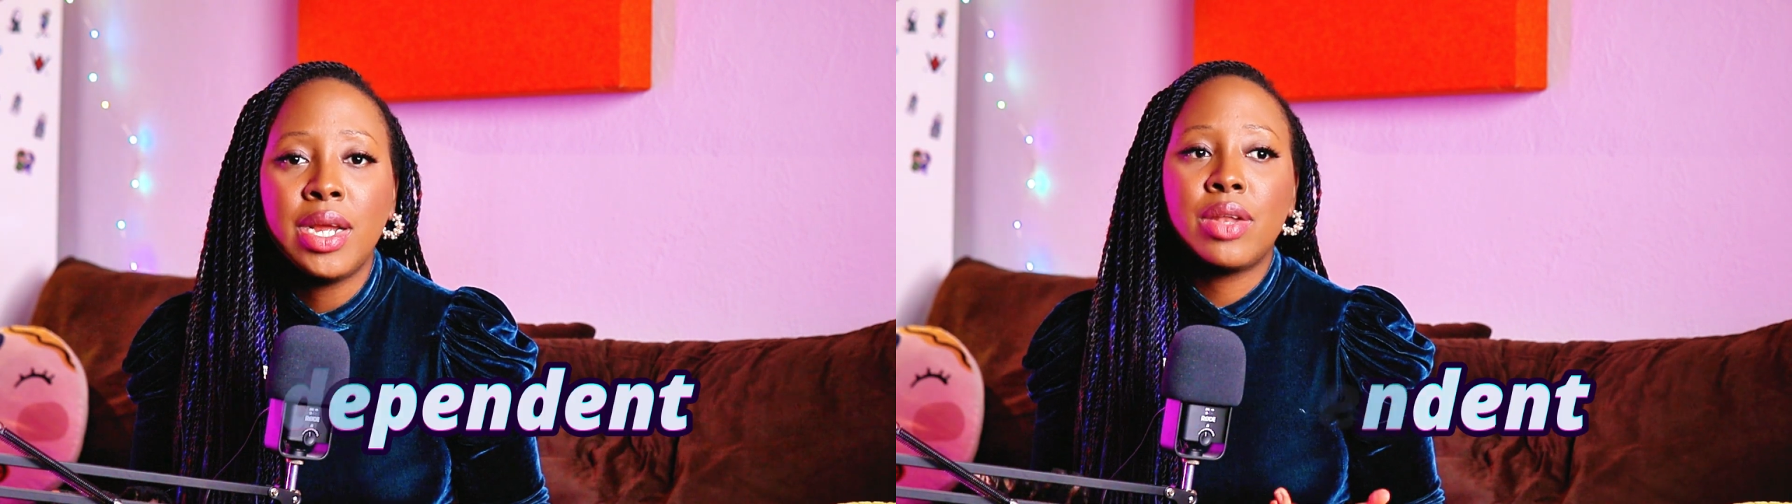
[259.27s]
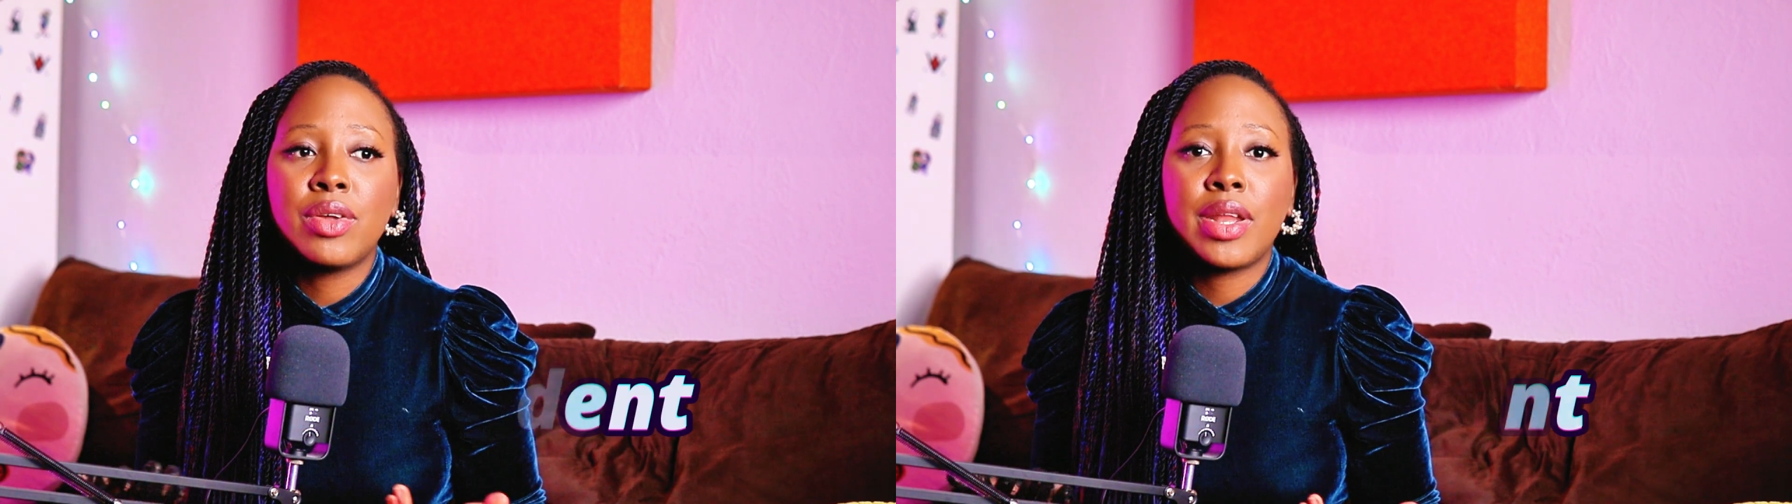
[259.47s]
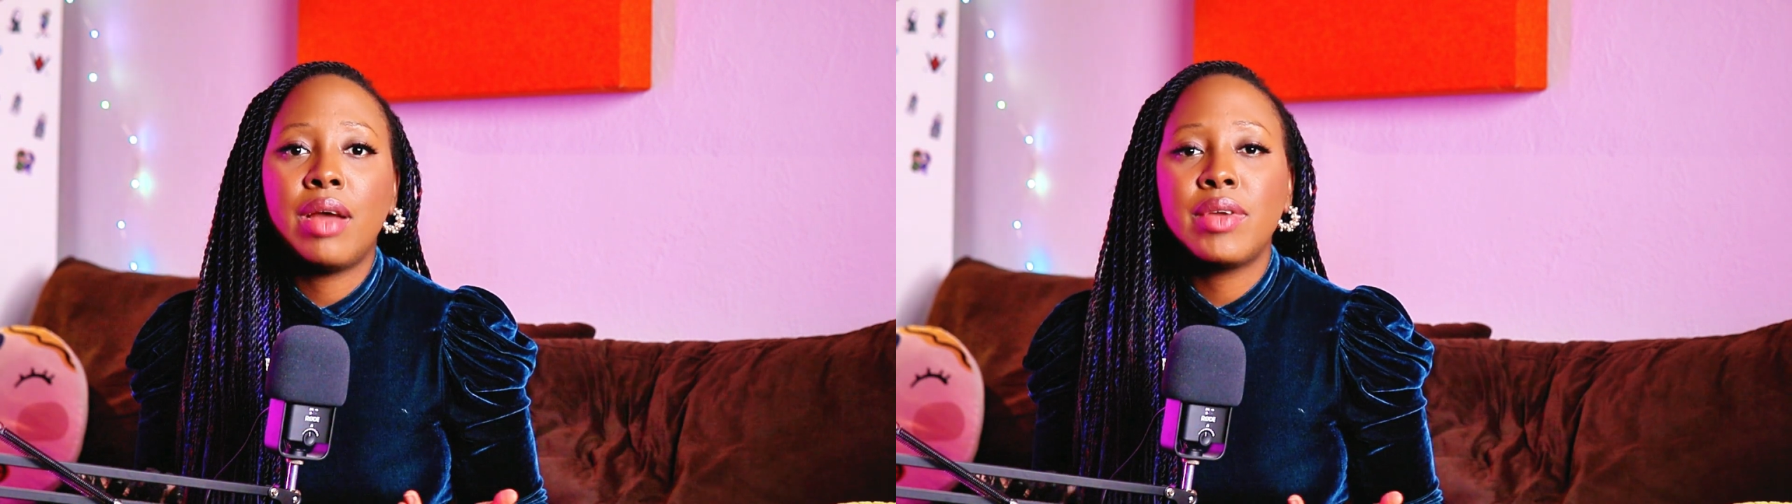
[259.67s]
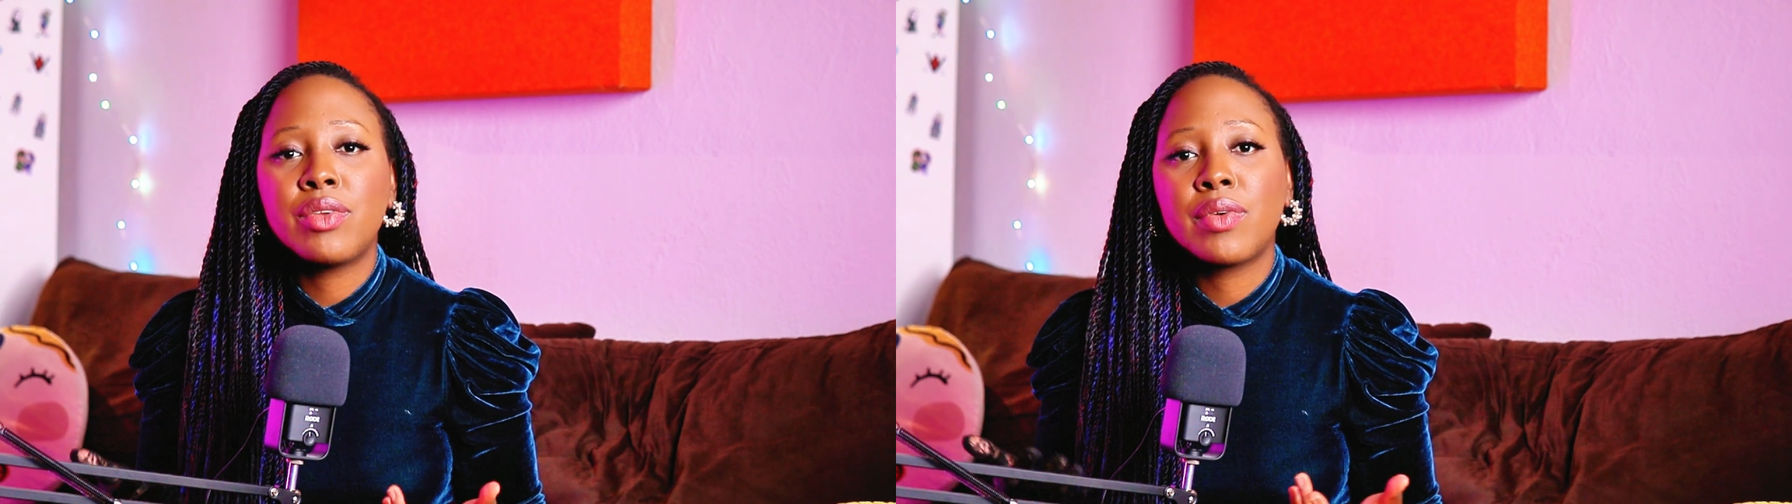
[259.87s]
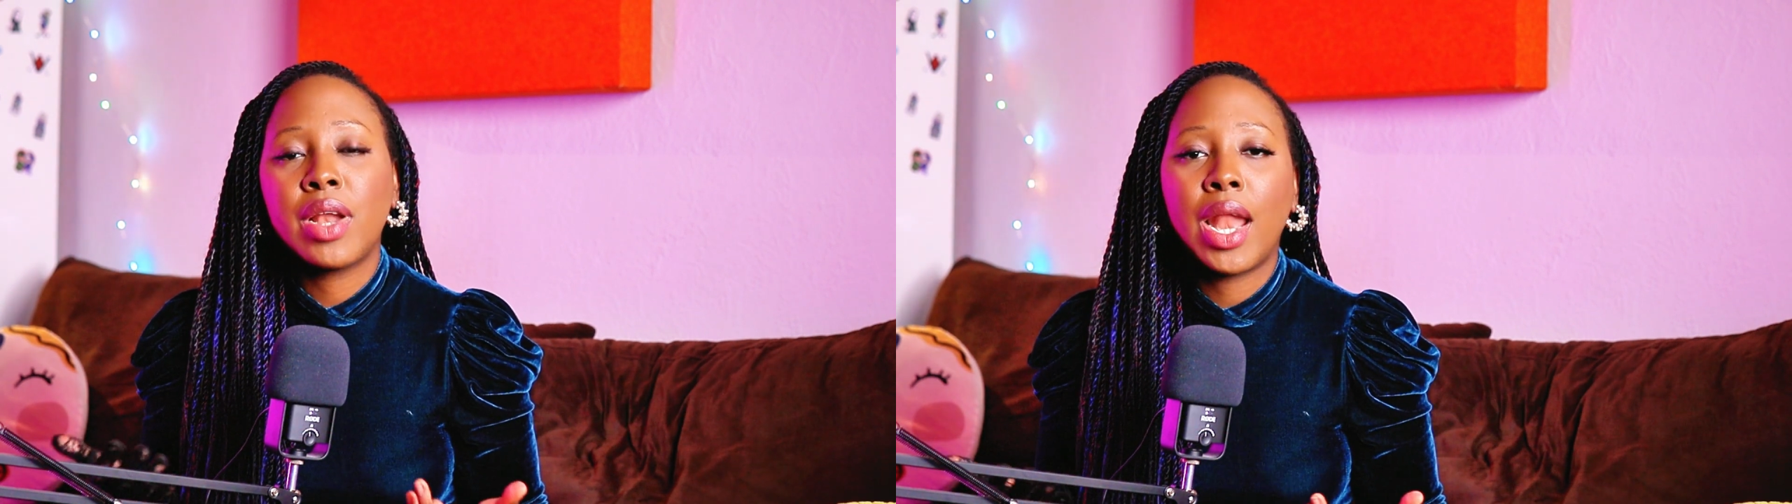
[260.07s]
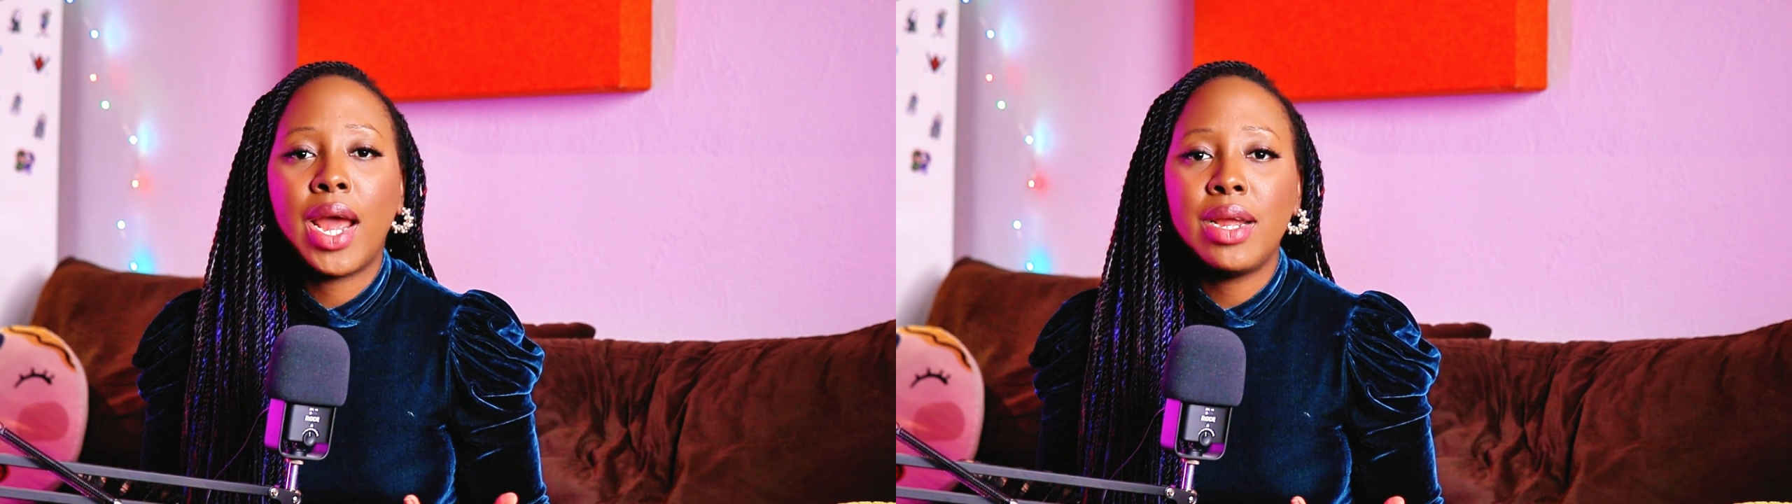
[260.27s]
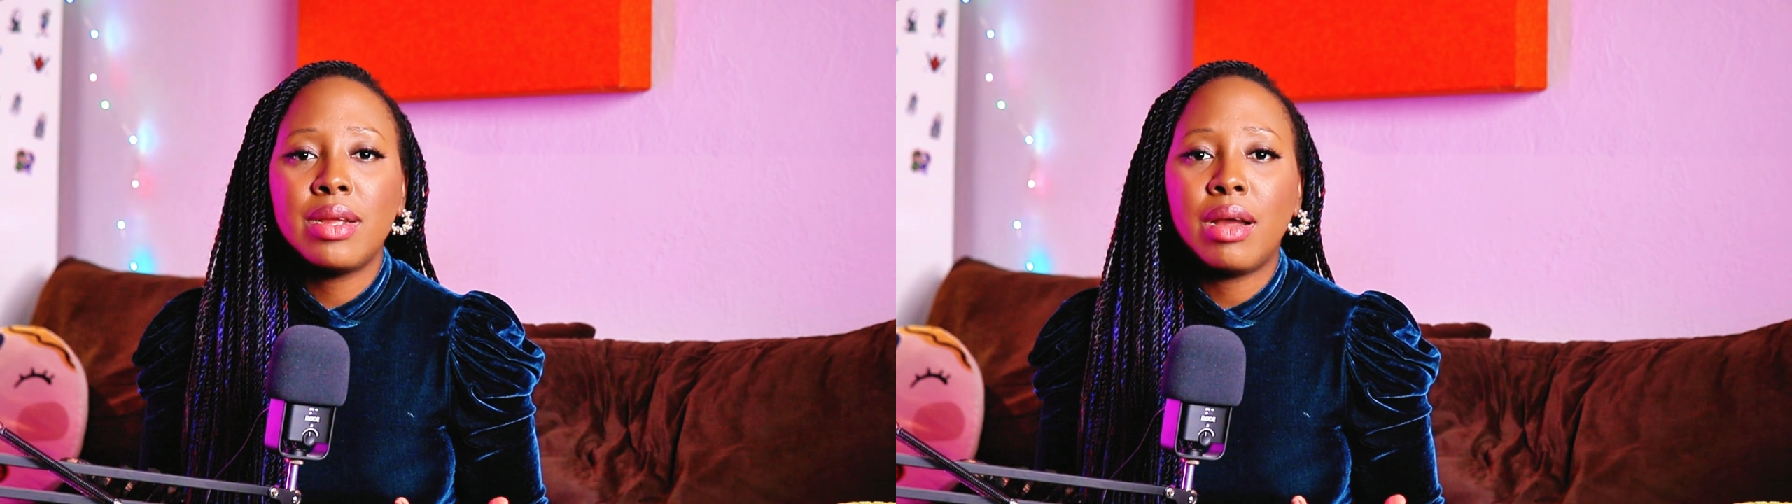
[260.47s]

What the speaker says: and not having to rely